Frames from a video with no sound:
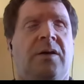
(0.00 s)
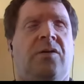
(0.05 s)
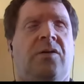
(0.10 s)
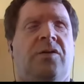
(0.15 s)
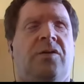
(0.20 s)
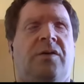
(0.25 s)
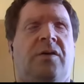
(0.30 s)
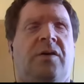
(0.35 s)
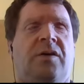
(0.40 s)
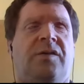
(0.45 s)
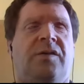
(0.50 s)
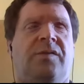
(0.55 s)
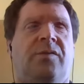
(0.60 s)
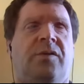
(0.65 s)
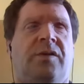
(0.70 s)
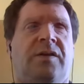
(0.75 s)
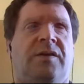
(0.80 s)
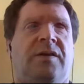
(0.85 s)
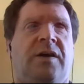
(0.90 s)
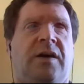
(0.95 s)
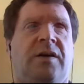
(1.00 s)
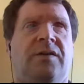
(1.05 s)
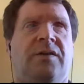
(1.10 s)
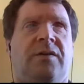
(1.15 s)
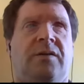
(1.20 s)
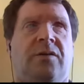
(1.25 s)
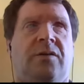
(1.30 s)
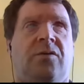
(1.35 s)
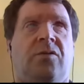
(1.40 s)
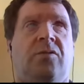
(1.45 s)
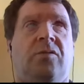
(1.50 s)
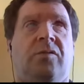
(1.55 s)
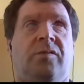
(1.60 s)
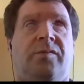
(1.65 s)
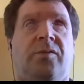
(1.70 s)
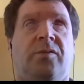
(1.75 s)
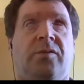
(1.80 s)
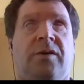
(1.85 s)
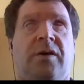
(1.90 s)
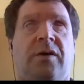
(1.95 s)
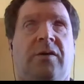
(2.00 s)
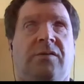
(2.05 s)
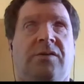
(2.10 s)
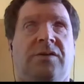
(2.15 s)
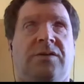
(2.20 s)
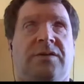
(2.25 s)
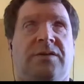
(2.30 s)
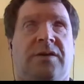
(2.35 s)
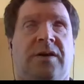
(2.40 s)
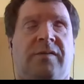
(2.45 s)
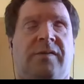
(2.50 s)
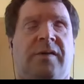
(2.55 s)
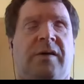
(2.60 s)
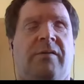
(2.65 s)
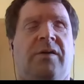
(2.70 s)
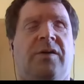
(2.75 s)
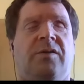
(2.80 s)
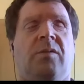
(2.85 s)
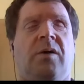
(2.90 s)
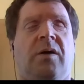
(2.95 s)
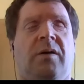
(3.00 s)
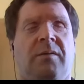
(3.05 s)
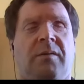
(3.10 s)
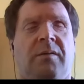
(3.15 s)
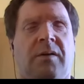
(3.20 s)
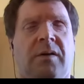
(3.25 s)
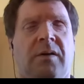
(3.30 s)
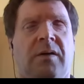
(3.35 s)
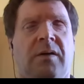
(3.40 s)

you search for the section called footnotes, if there is one,